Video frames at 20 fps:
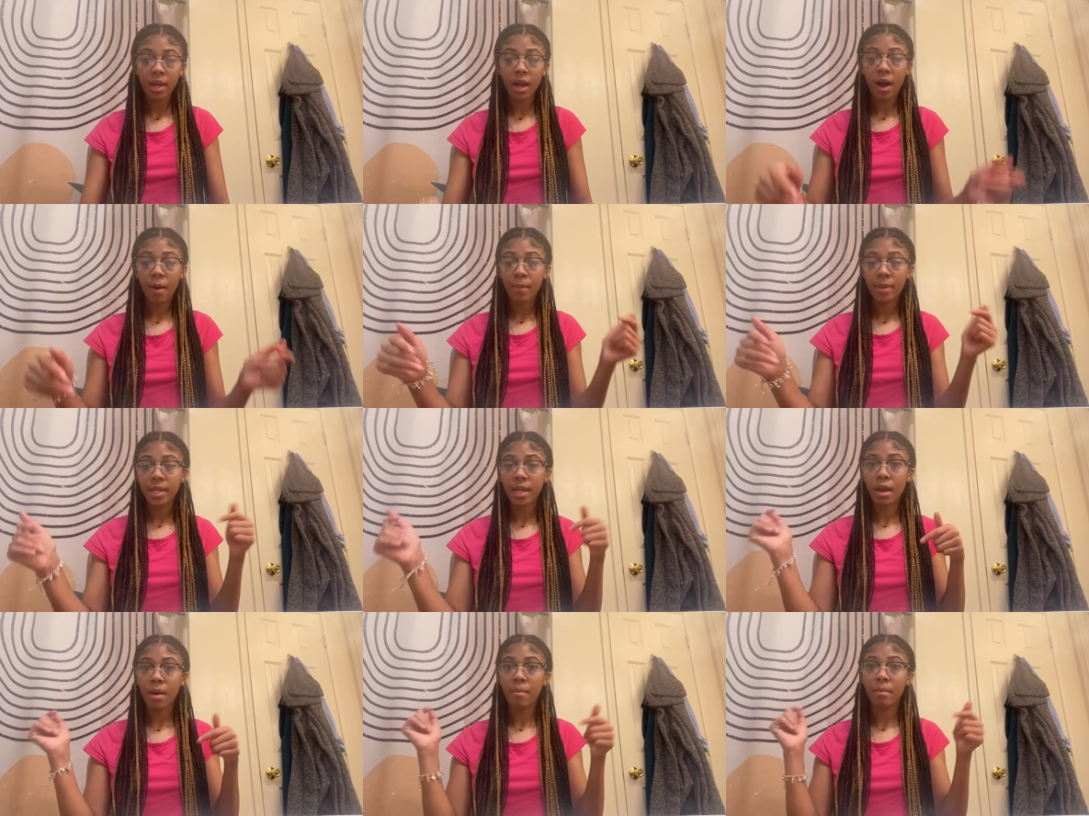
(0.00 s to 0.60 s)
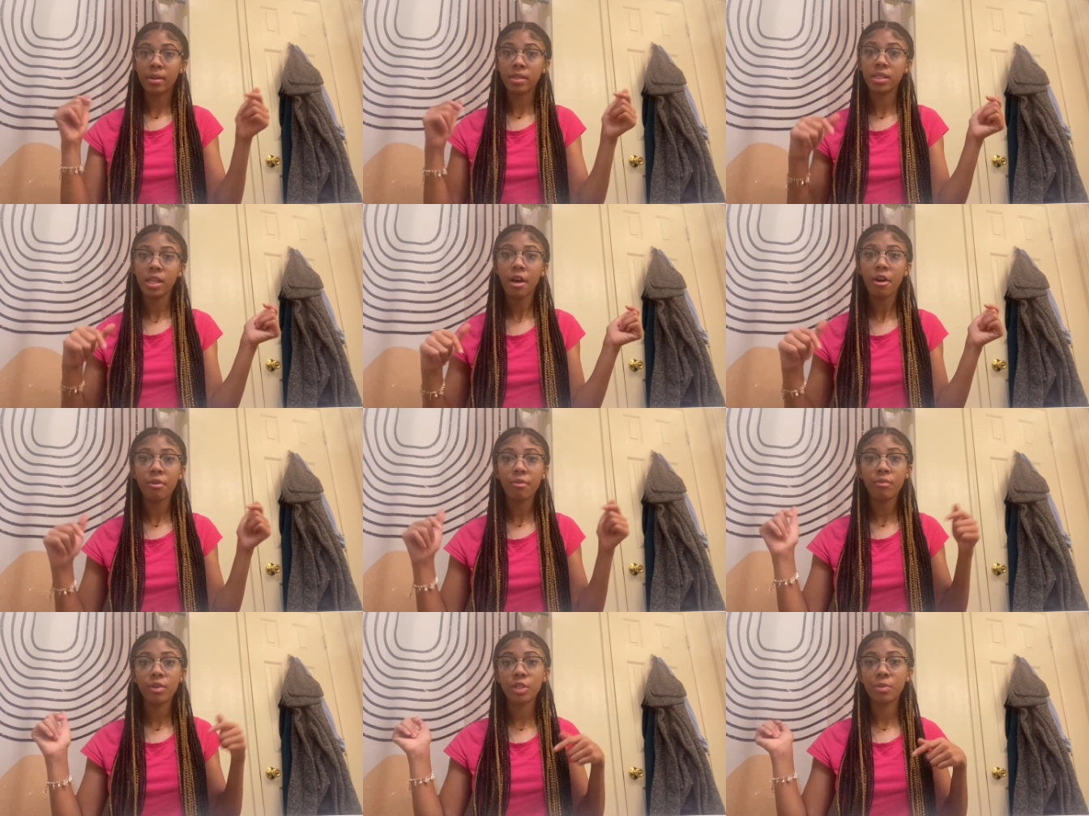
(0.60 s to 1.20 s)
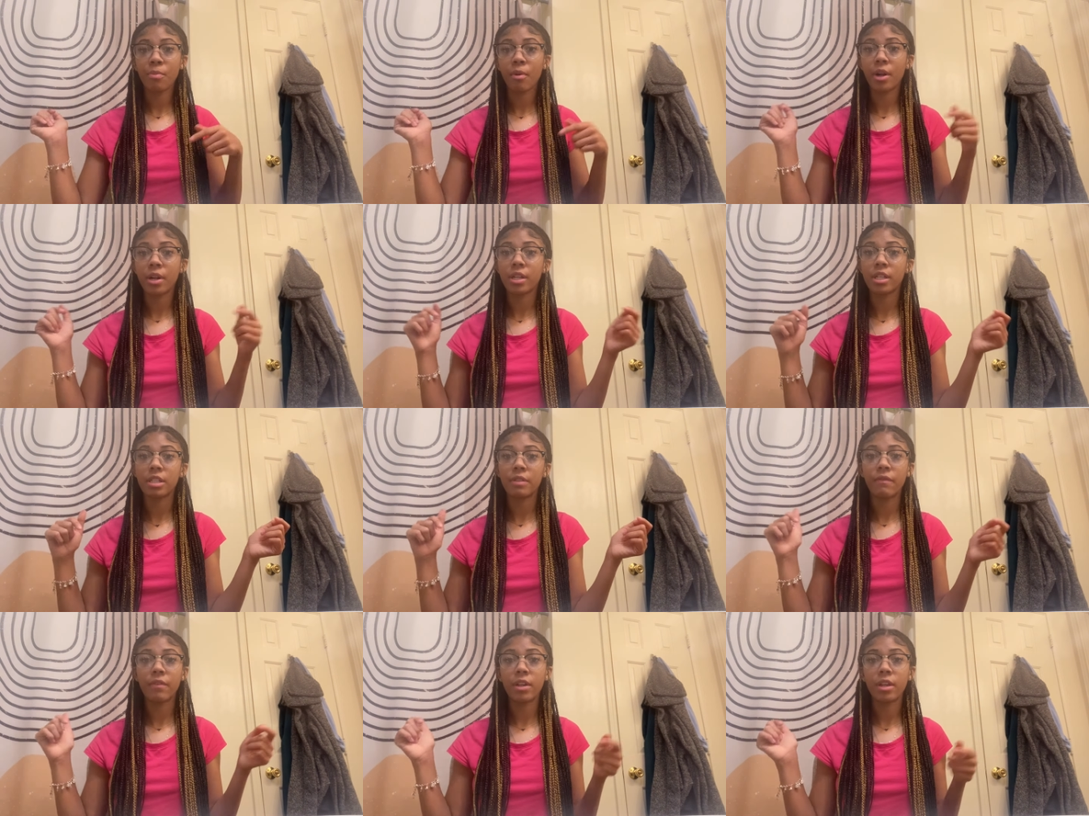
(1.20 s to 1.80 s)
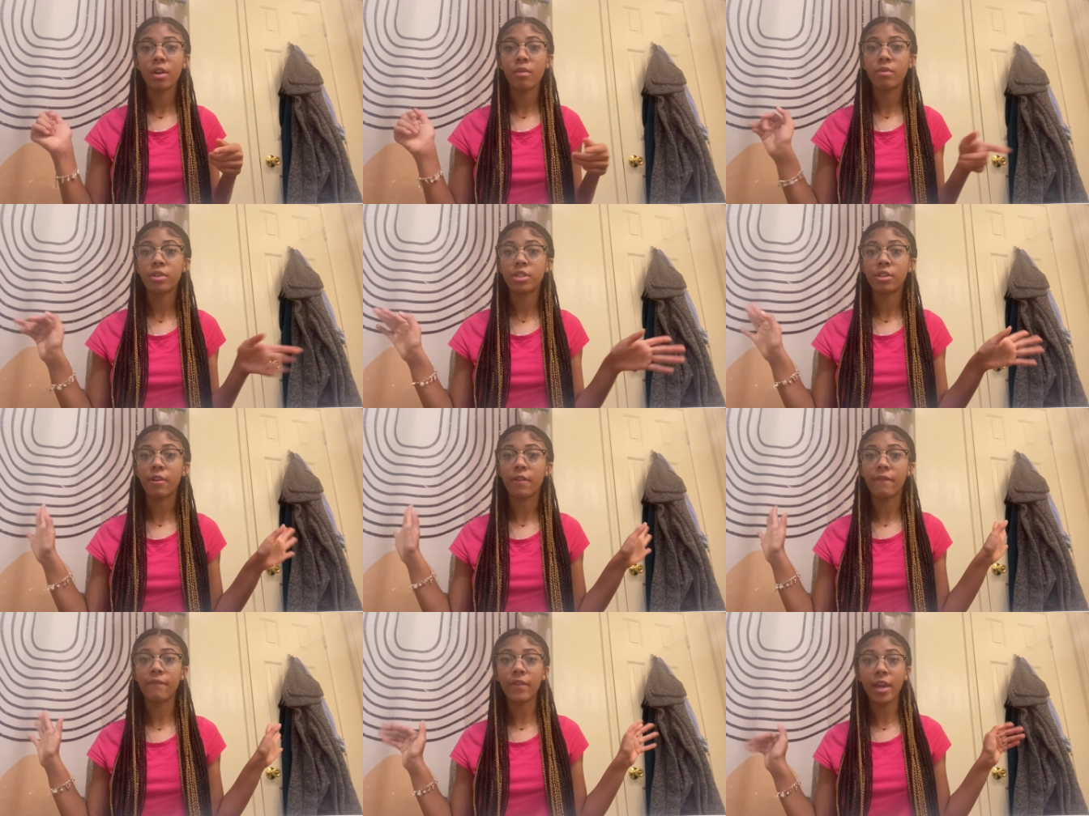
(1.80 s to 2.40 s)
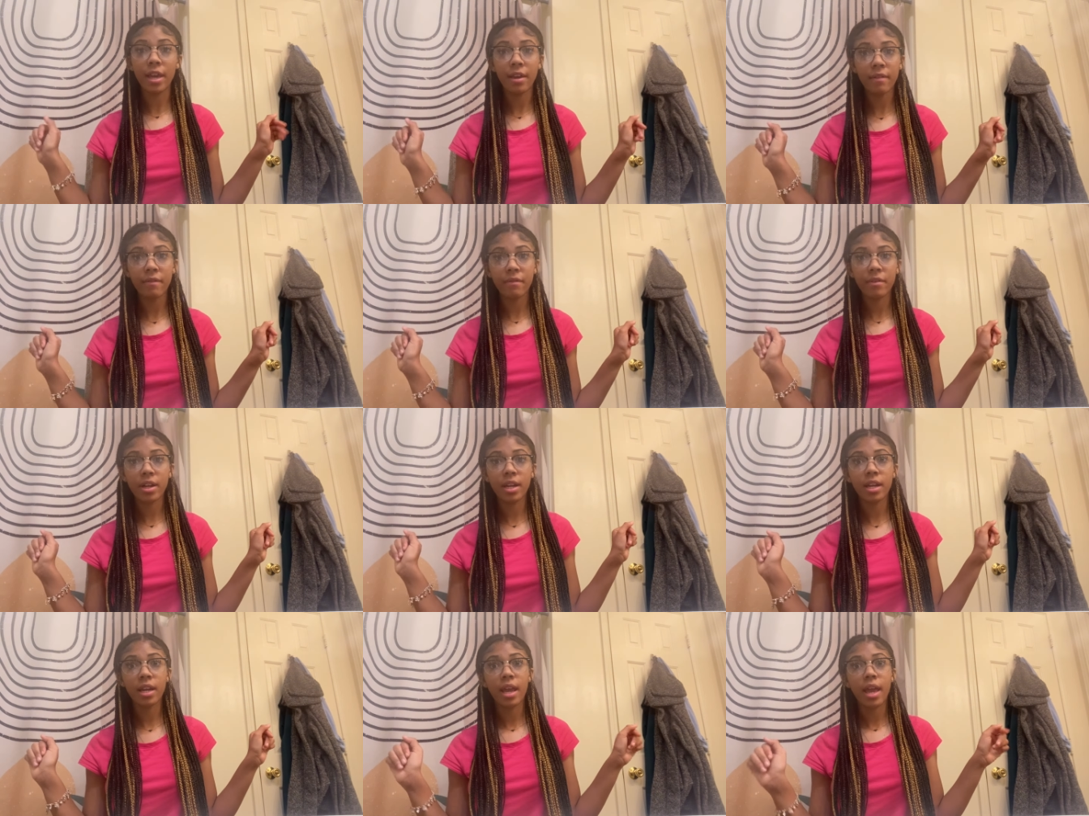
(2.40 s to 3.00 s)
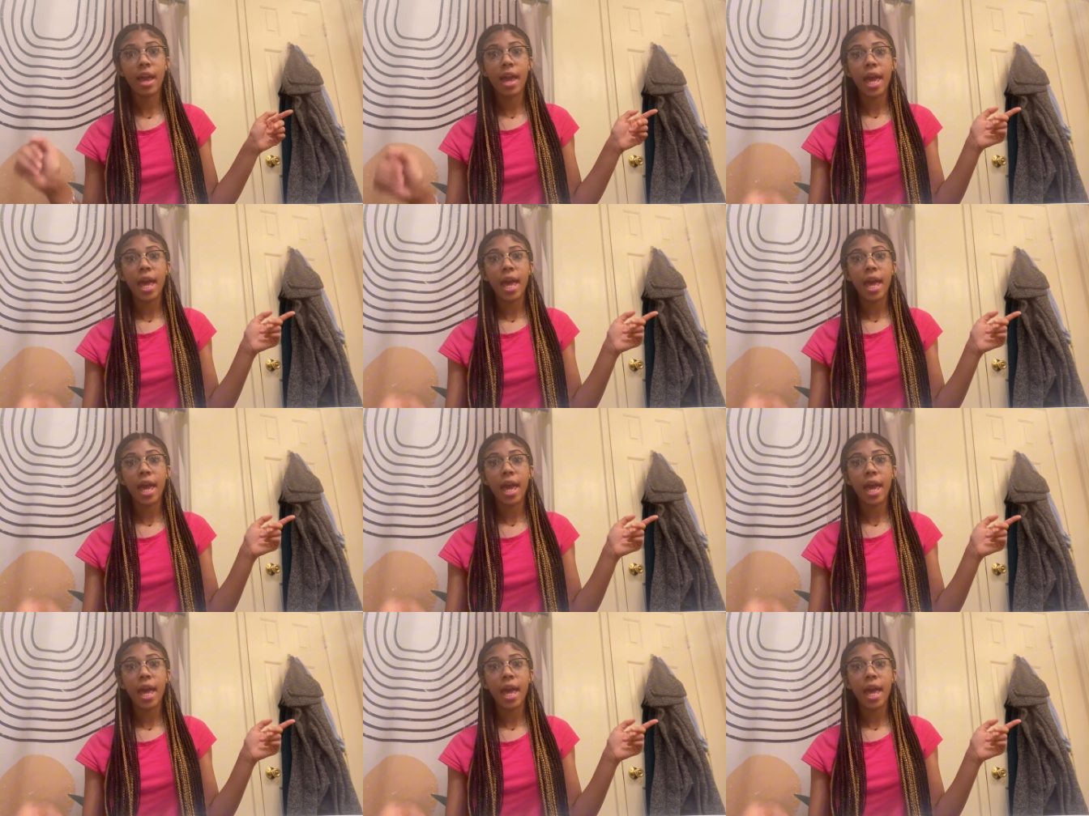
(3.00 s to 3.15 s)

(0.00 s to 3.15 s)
comment down below which part of this video was your favorite